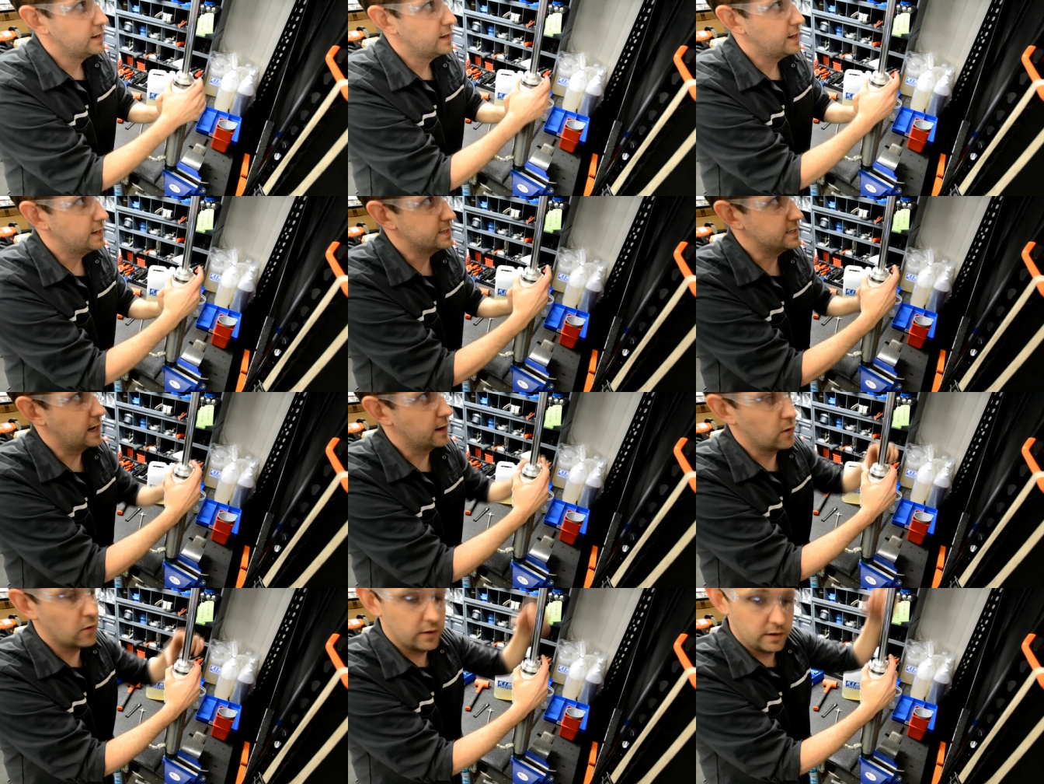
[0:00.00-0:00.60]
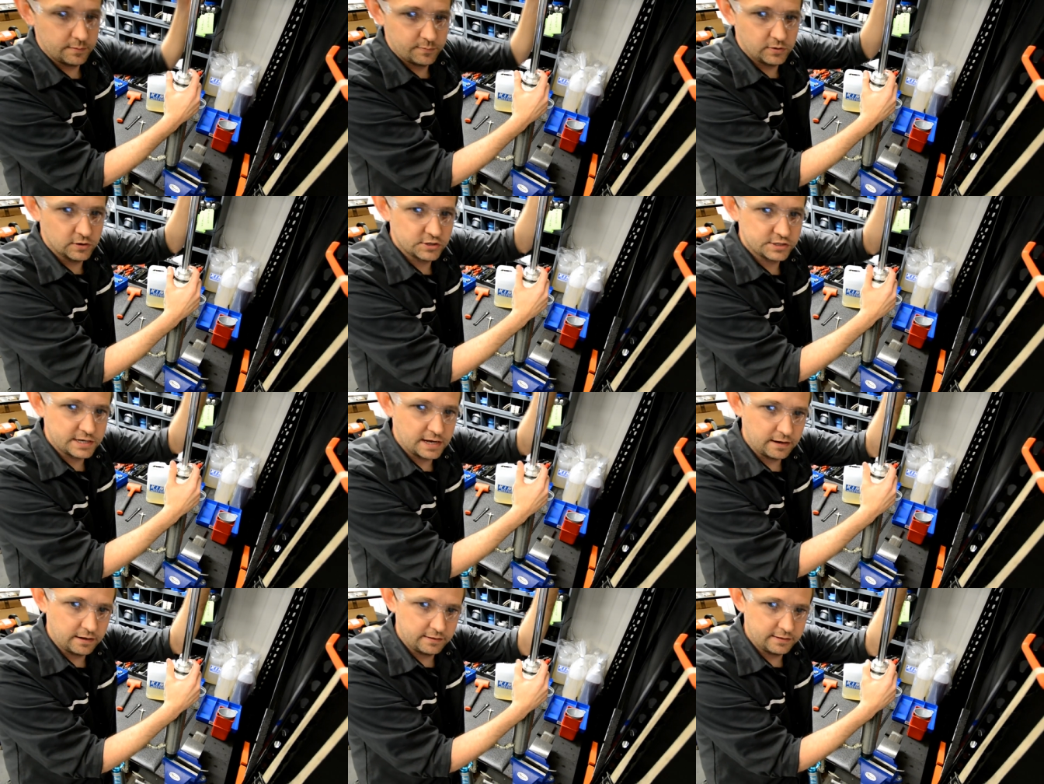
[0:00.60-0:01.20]
is I'm going to push
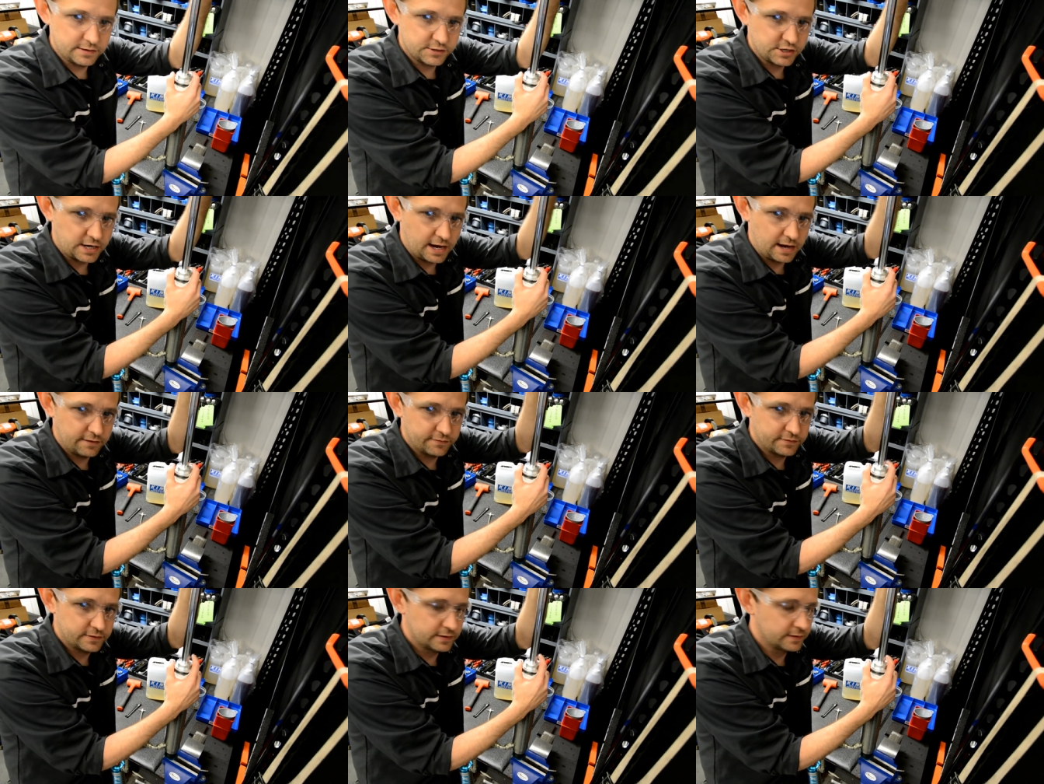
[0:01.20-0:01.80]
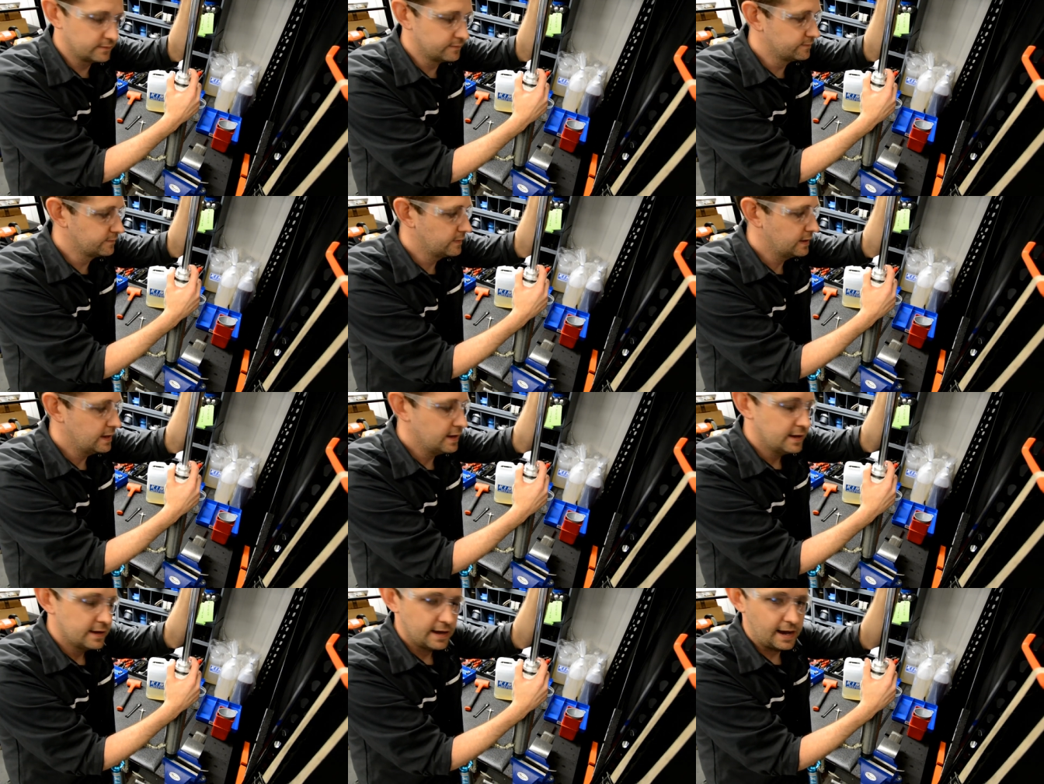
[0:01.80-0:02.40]
down on the shaft.
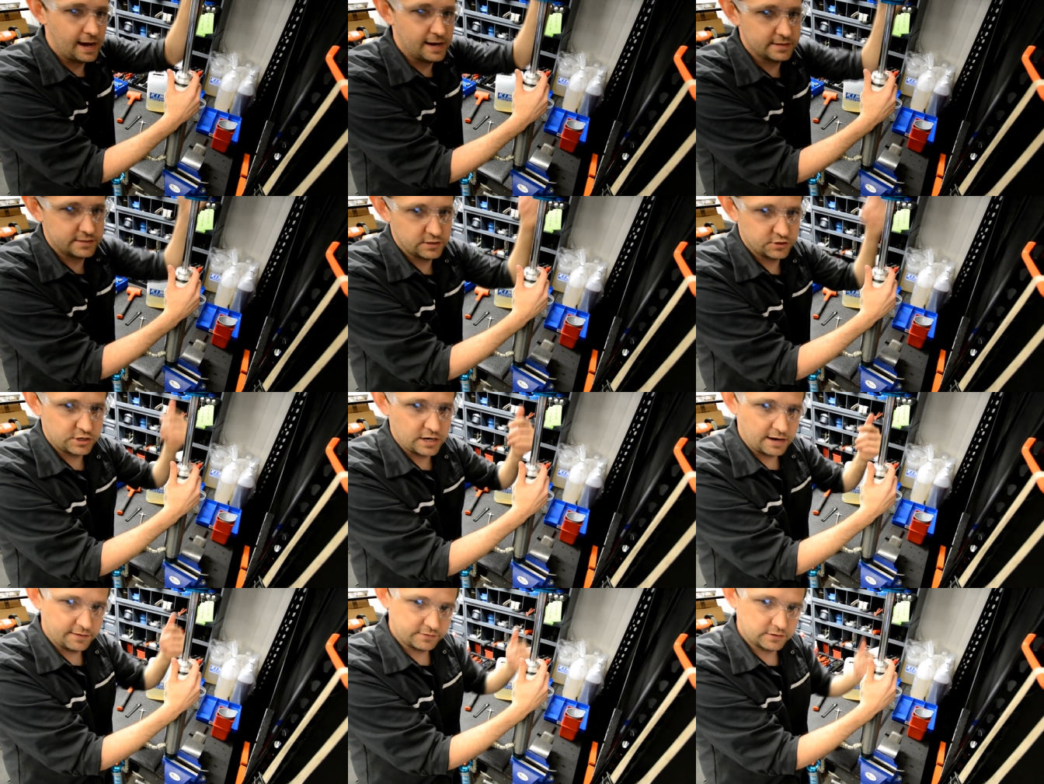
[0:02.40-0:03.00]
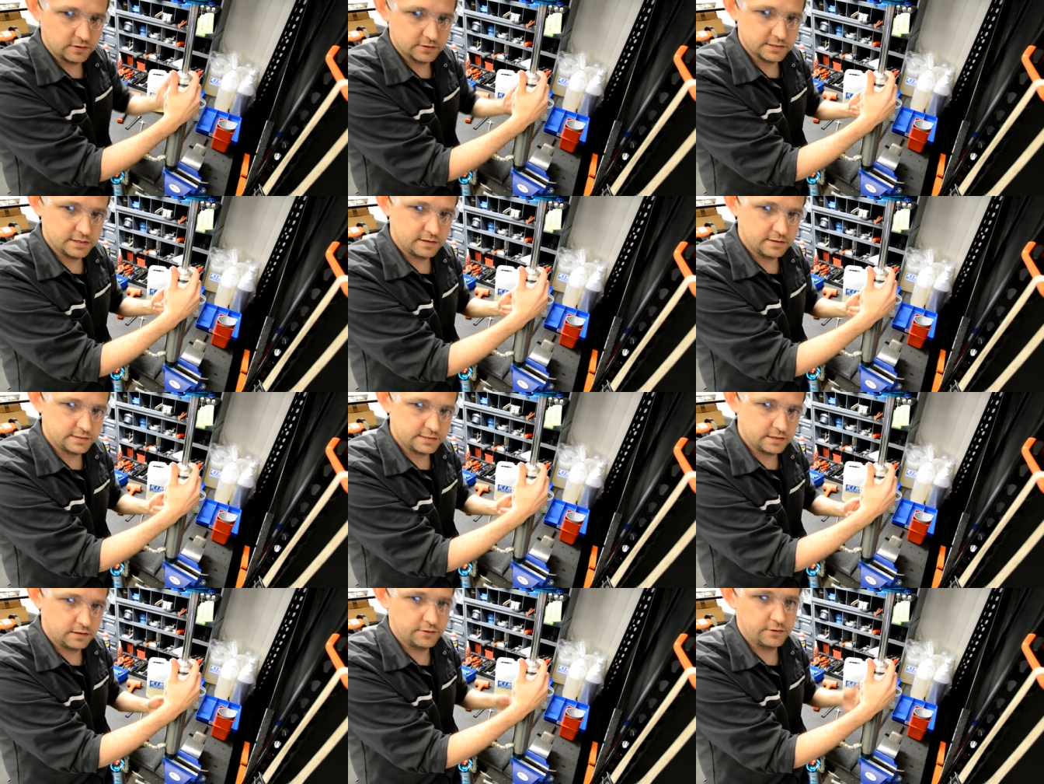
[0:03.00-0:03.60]
As the shaft goes into
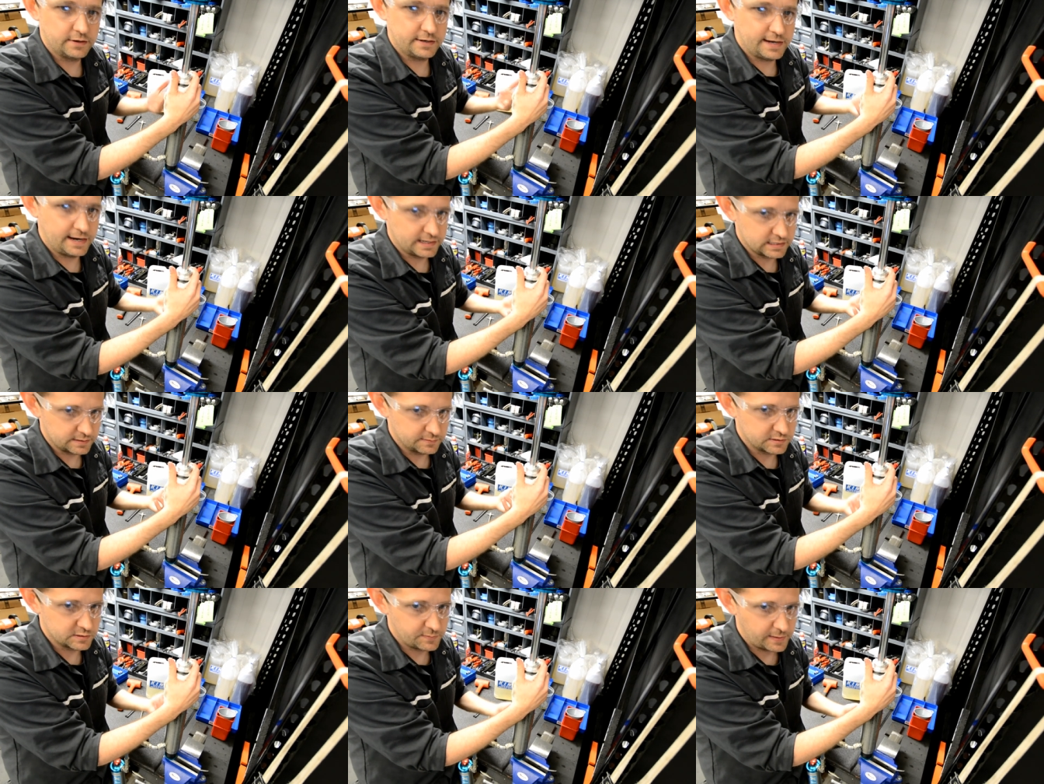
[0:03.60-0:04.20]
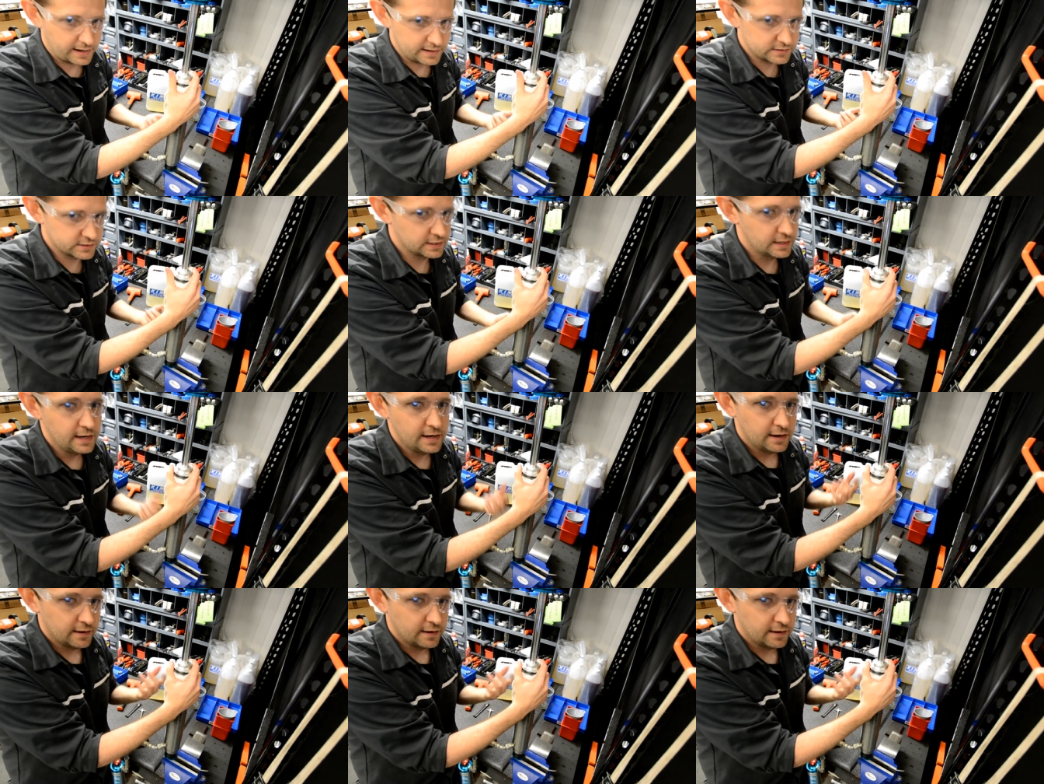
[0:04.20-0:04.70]
the cylinder, it takes up space.